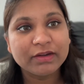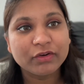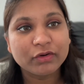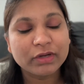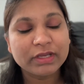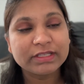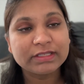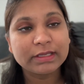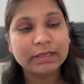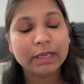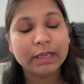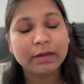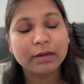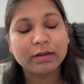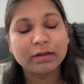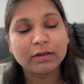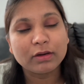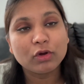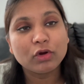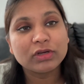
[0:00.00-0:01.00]
It
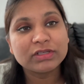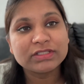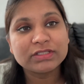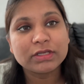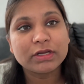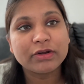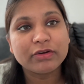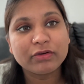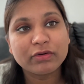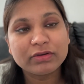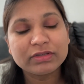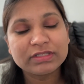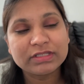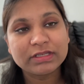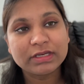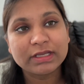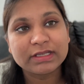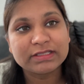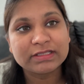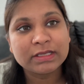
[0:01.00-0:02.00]
can cause a
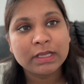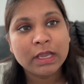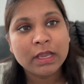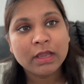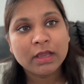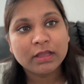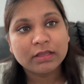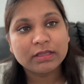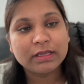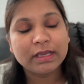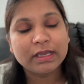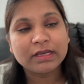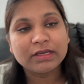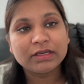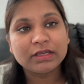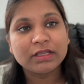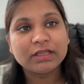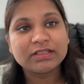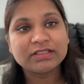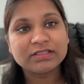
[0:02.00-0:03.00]
drowsiness, the
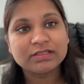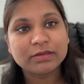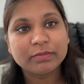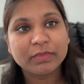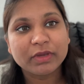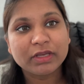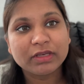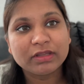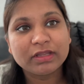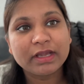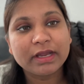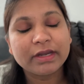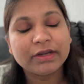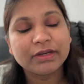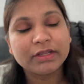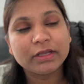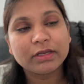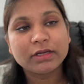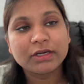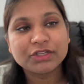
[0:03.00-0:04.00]
antihistamine, the
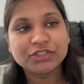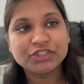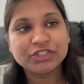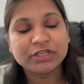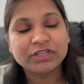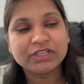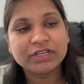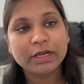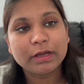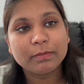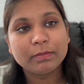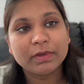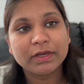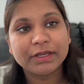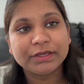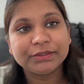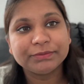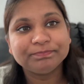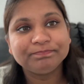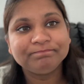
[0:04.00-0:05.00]
anti-allergic
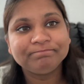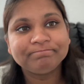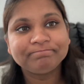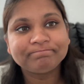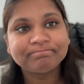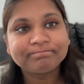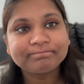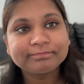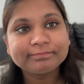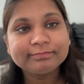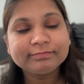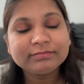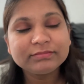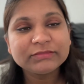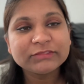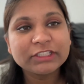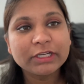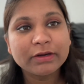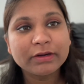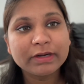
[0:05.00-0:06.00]
tablet.
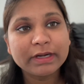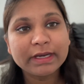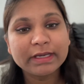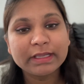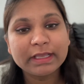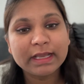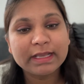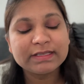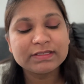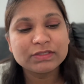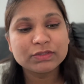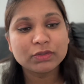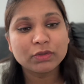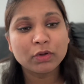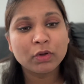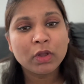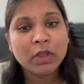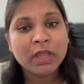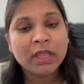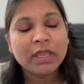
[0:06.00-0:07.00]
All right guys,
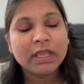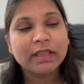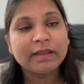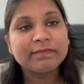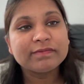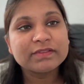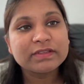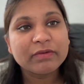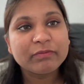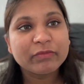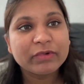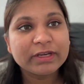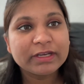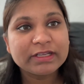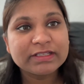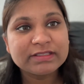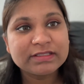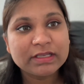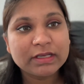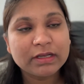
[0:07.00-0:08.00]
so if someone
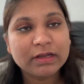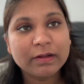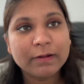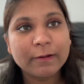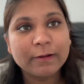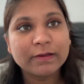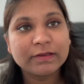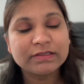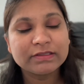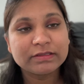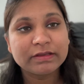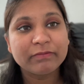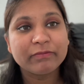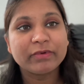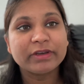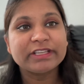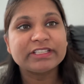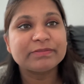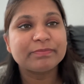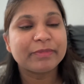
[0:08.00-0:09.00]
is
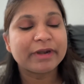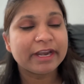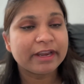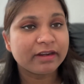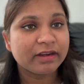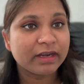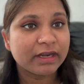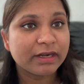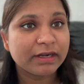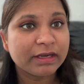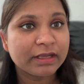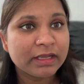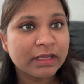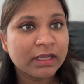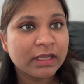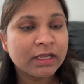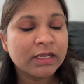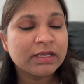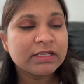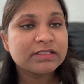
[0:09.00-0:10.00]
pregnant,
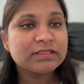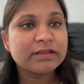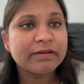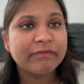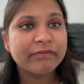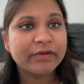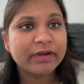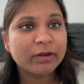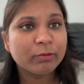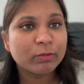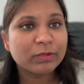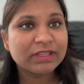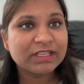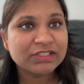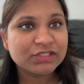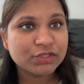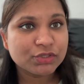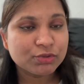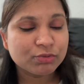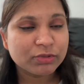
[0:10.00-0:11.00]
suffering with the
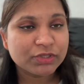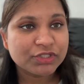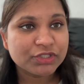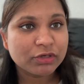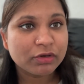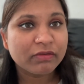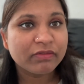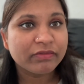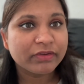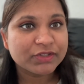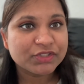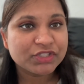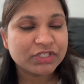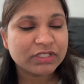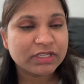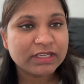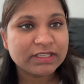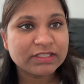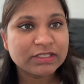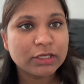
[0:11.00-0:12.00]
situation of
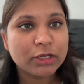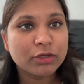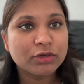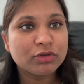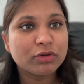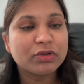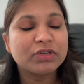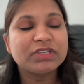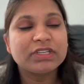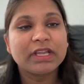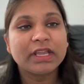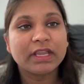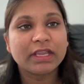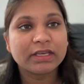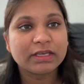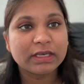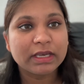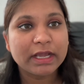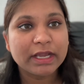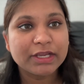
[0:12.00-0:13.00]
itchiness, don't take
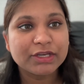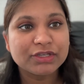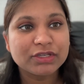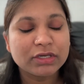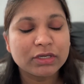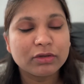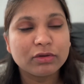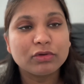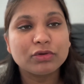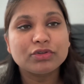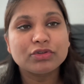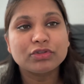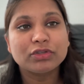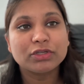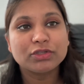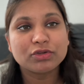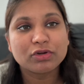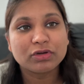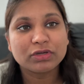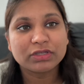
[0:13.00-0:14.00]
it light. Go to
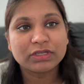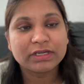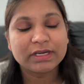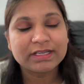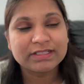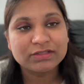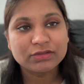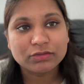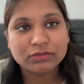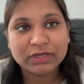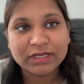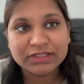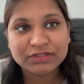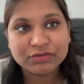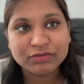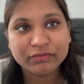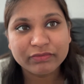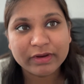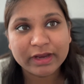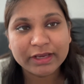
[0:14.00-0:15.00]
the doctor as soon
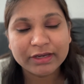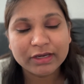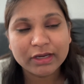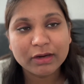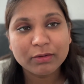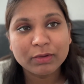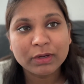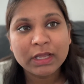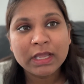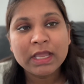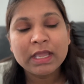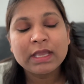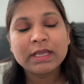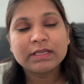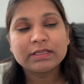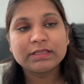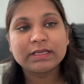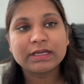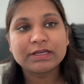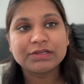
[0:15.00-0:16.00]
as you find out
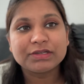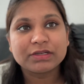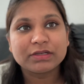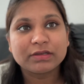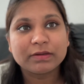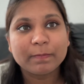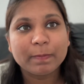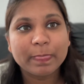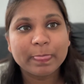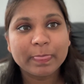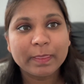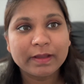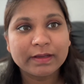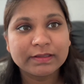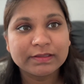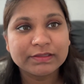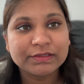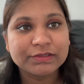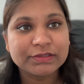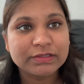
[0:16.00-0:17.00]
that
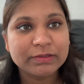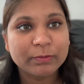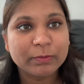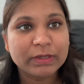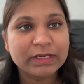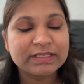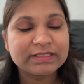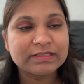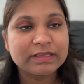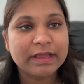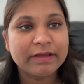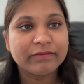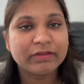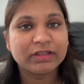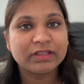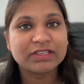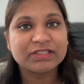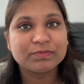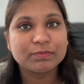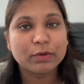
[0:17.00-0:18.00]
someone is
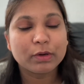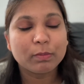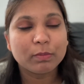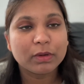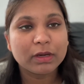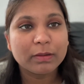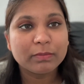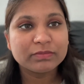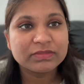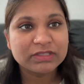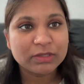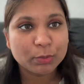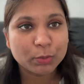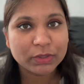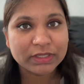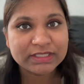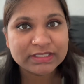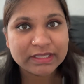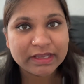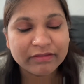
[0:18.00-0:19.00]
having this problem,
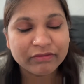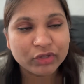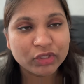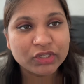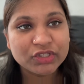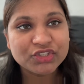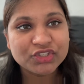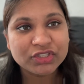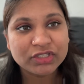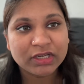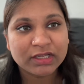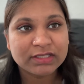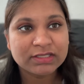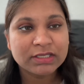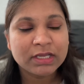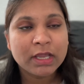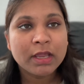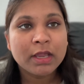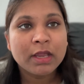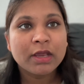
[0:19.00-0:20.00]
someone is having itchiness.
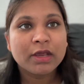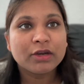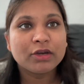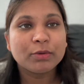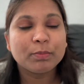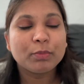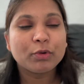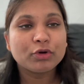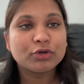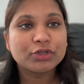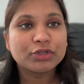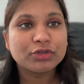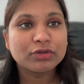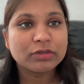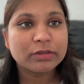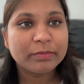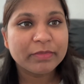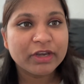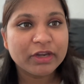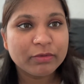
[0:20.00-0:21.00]
Report it to
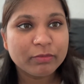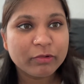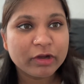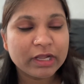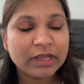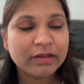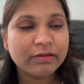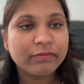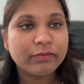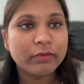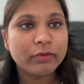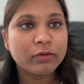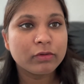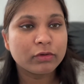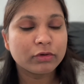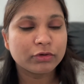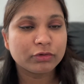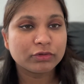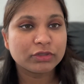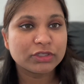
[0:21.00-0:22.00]
the midwife
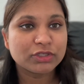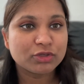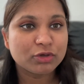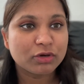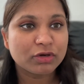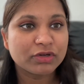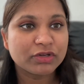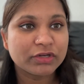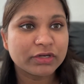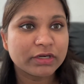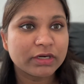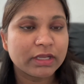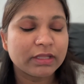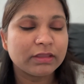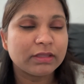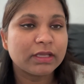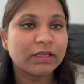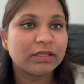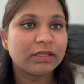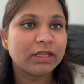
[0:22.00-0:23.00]
or to the doctor,
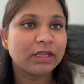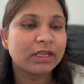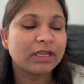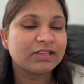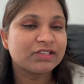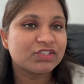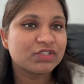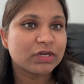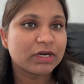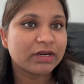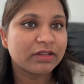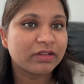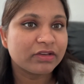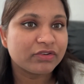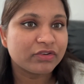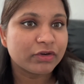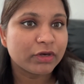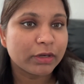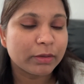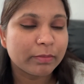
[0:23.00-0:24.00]
and then they can start the
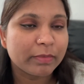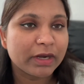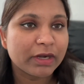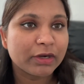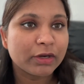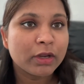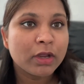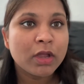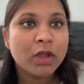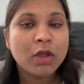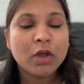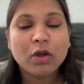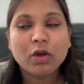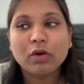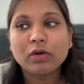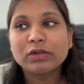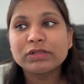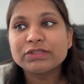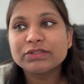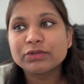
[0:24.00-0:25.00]
treatment.
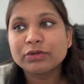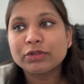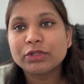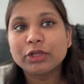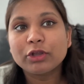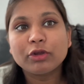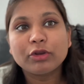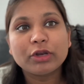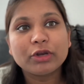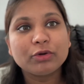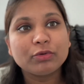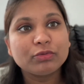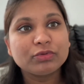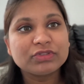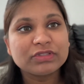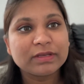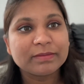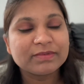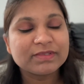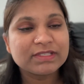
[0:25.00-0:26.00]
Also, they're gonna do
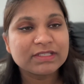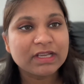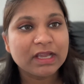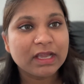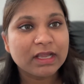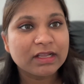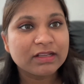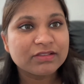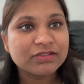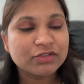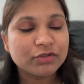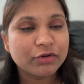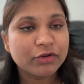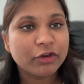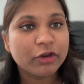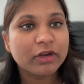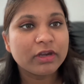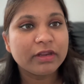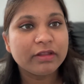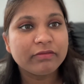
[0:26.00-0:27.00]
some scans on
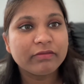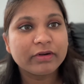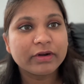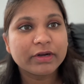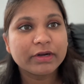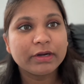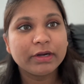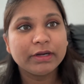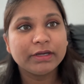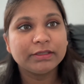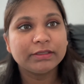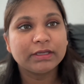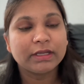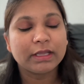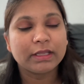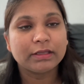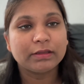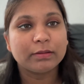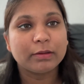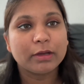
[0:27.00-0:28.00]
your liver
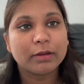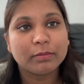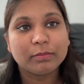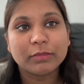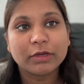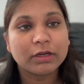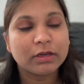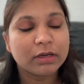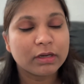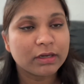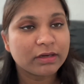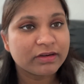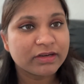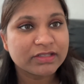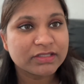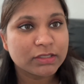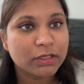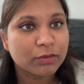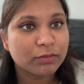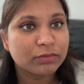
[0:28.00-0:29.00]
and
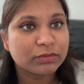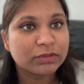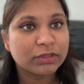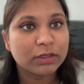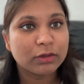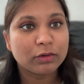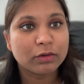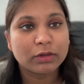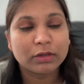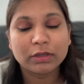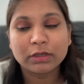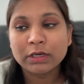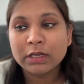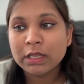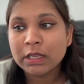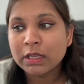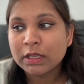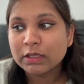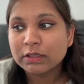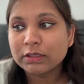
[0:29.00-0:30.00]
ultrasound, or
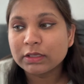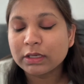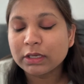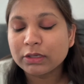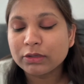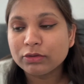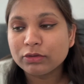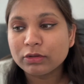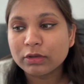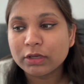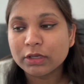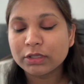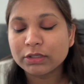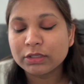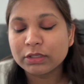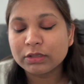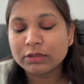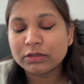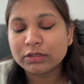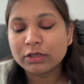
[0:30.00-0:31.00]
they're
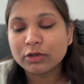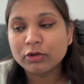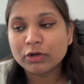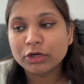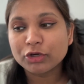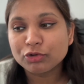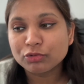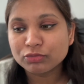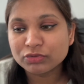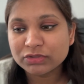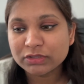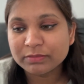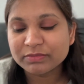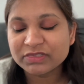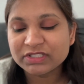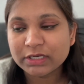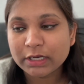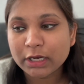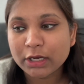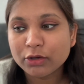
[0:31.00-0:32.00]
gonna do some
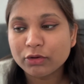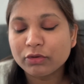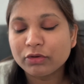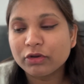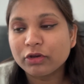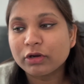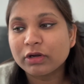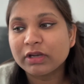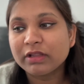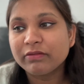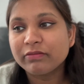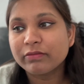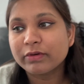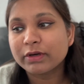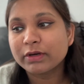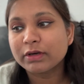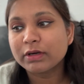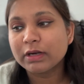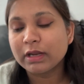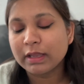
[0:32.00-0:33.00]
scan on your
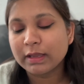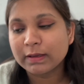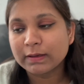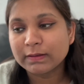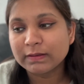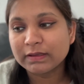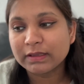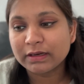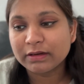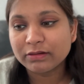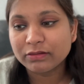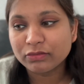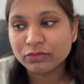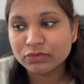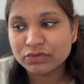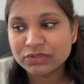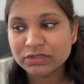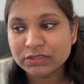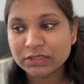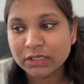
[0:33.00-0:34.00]
liver, and then
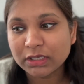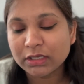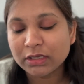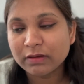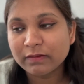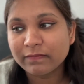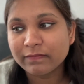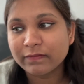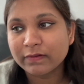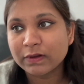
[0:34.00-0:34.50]
to see if